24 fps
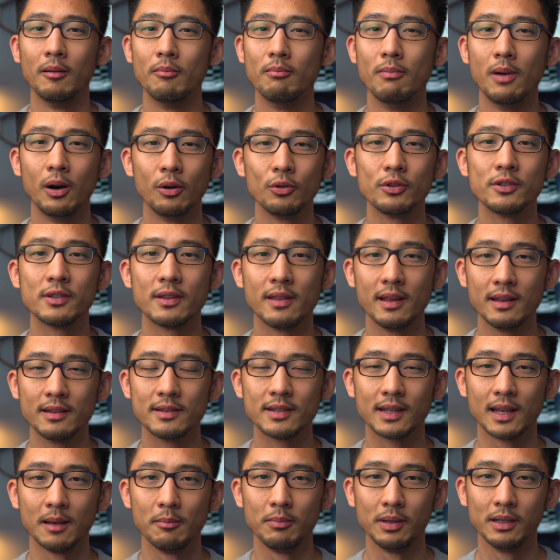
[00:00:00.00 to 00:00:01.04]
most
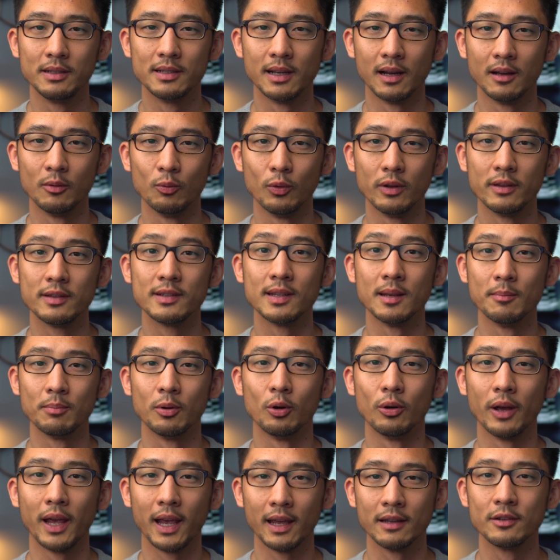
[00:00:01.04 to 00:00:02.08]
things can be done with
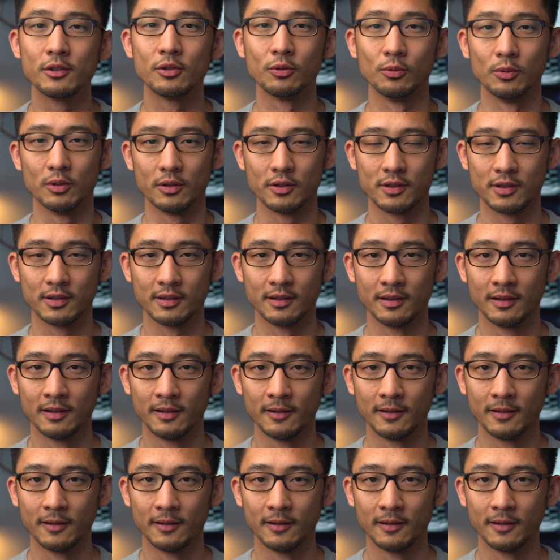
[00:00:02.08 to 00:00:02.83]
simple hand tools.